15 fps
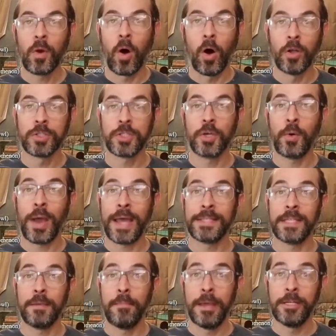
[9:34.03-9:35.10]
Also,
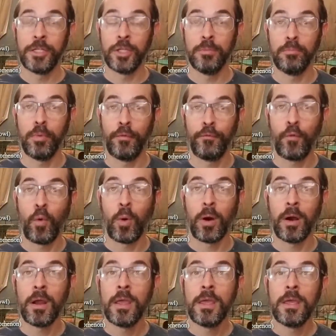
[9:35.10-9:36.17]
as I mentioned
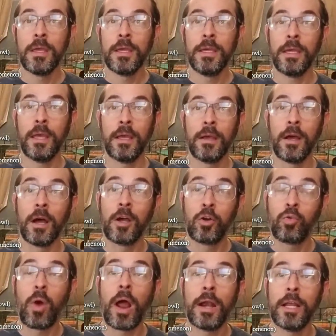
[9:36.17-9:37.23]
before, a
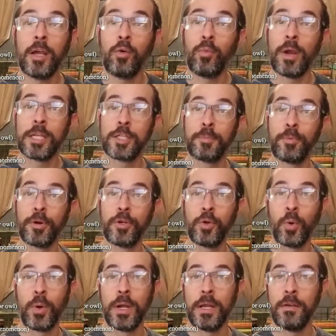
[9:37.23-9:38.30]
chronic
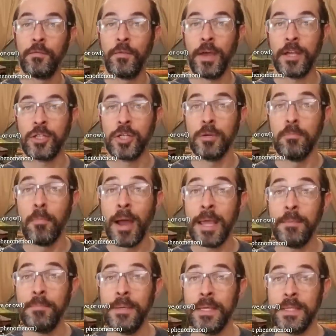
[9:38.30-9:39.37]
respiratory infection
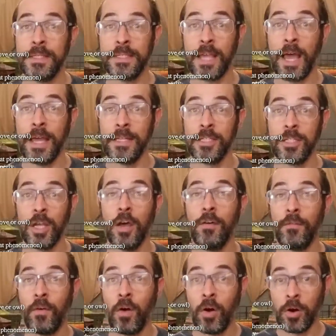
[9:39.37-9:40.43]
might be signs
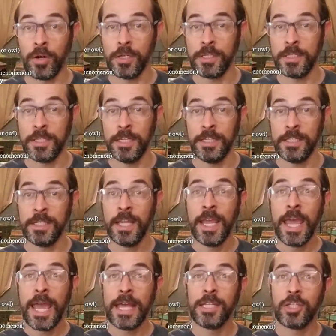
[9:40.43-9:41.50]
of heart disease.
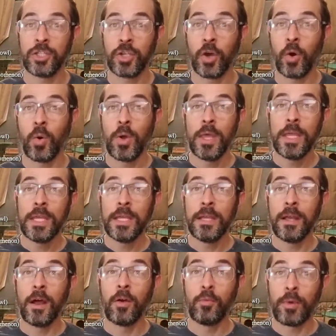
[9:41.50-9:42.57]
And so
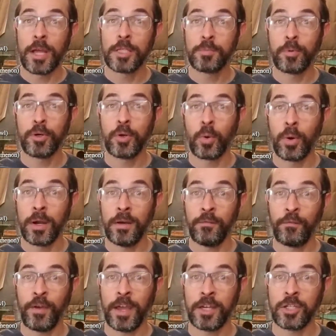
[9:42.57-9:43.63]
a respiratory
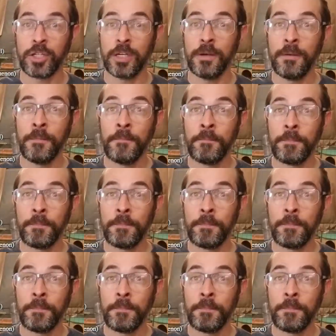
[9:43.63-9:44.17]
infection